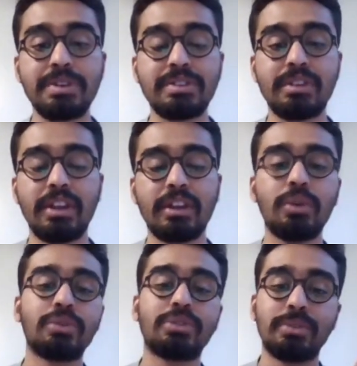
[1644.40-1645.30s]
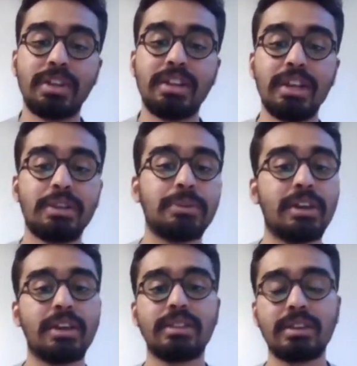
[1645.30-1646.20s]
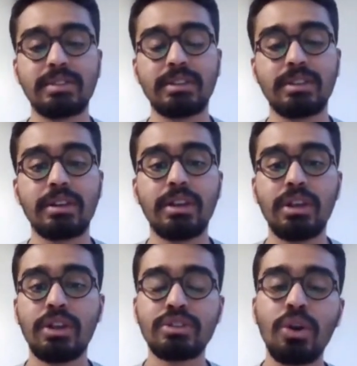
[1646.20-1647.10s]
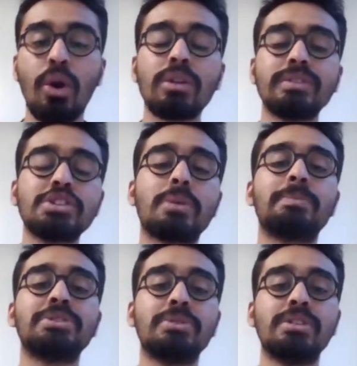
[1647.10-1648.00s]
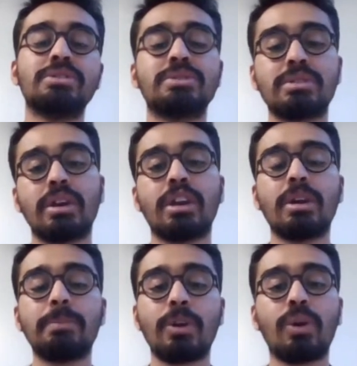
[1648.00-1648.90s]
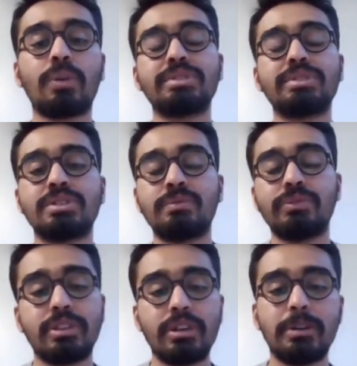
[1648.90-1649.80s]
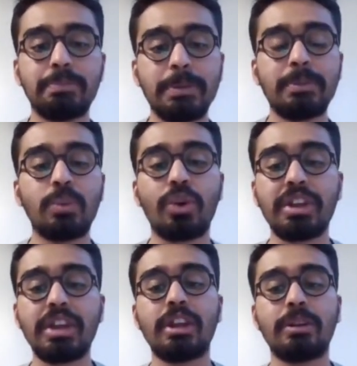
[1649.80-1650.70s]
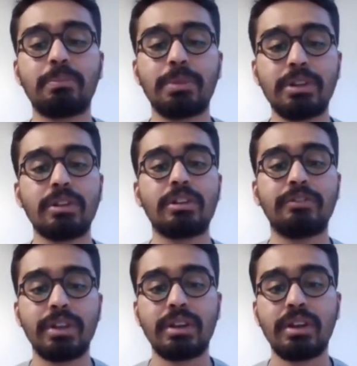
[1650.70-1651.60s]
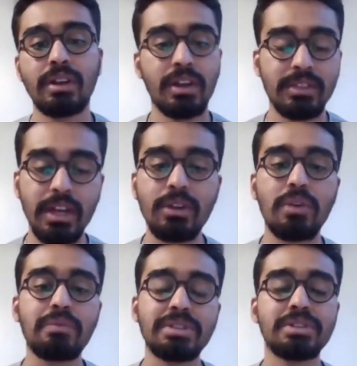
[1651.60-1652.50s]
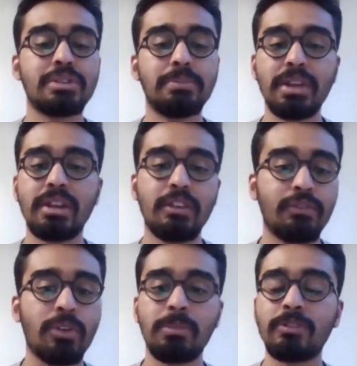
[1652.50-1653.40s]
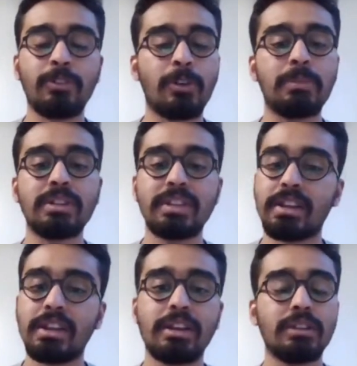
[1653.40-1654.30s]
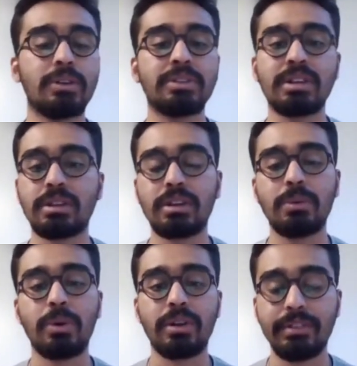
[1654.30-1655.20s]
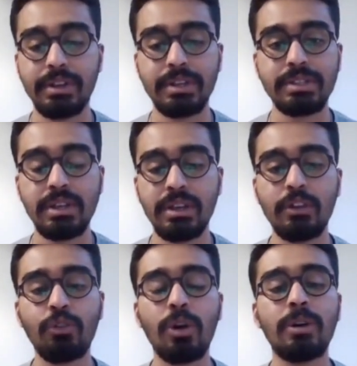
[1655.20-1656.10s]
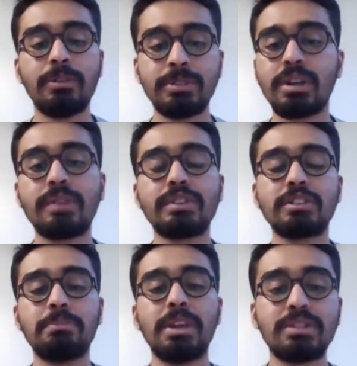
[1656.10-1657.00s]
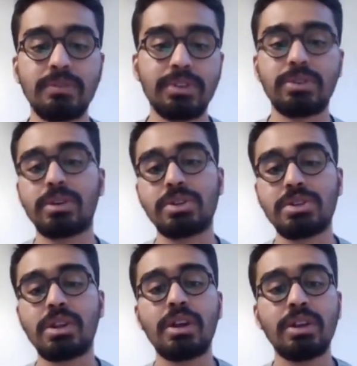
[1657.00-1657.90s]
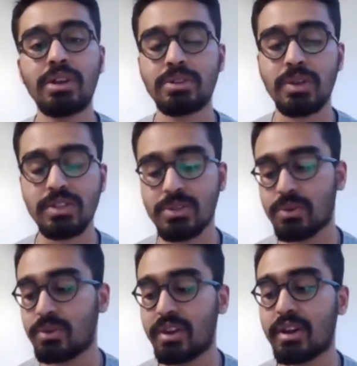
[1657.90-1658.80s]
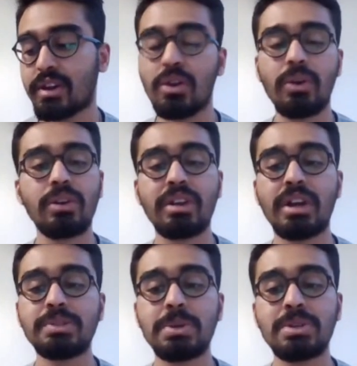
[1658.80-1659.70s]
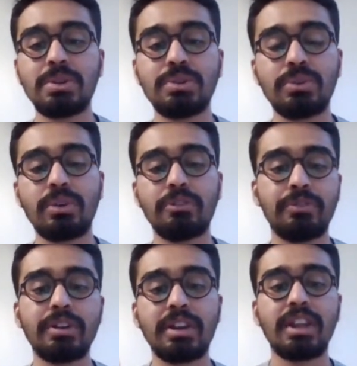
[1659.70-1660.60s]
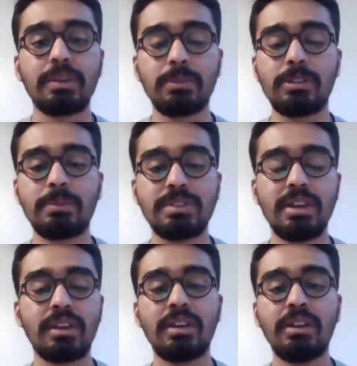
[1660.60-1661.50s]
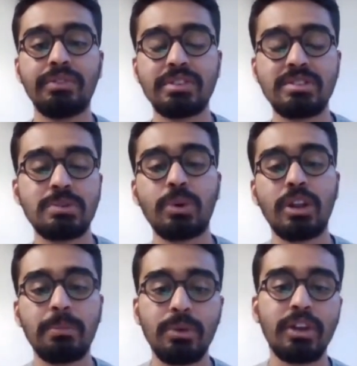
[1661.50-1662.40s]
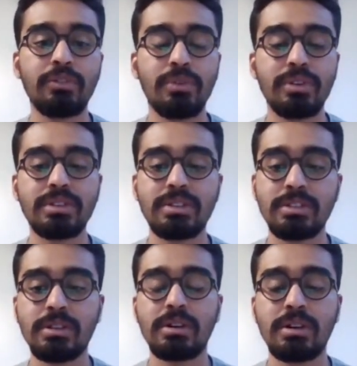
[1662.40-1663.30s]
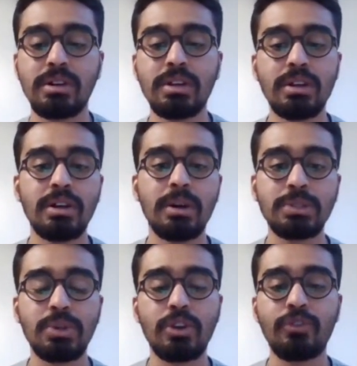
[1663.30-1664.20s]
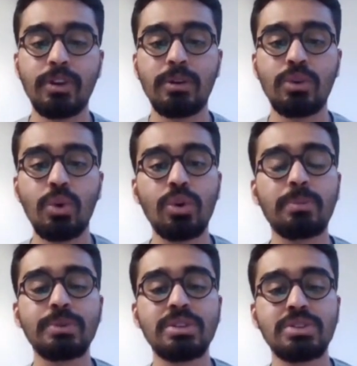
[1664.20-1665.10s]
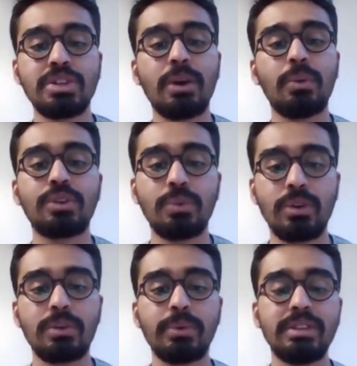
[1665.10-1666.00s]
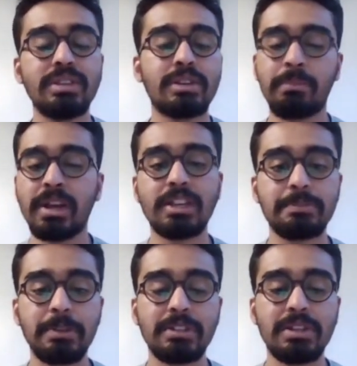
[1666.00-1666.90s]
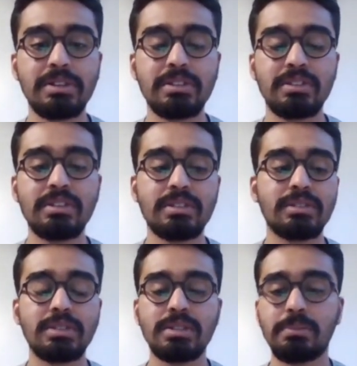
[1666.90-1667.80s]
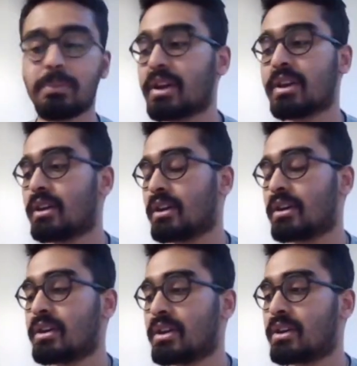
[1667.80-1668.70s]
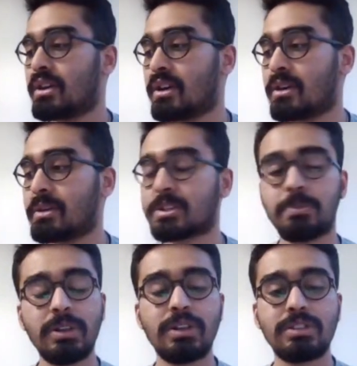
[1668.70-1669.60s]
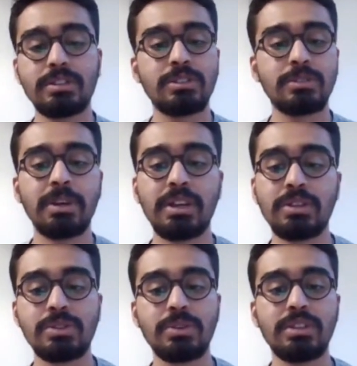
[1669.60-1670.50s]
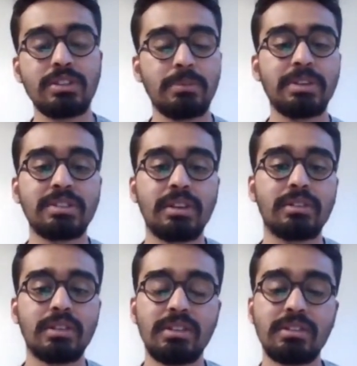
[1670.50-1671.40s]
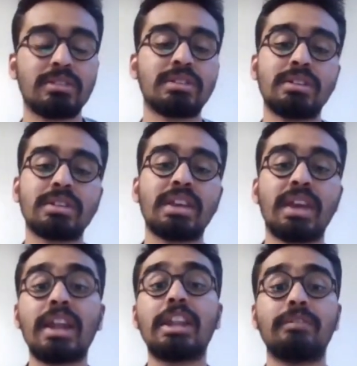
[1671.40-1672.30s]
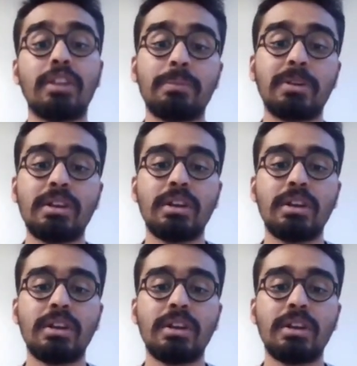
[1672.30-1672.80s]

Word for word: person like go through their day to day and things like that so all of these opportunities you're striking up a conversation with uh, people working in a particular field mm-hmm. that conversation be it informal formal technical non-technical whatever it is for, serves as a means of introduction so as you near your graduation you sort of uh, connect with them saying this is what i'm looking for this is the a sort of a role or position I want to work with. These are my expectations. These is my uh, uh, experience. This is my history. These are my skills, and these are the skills I can develop.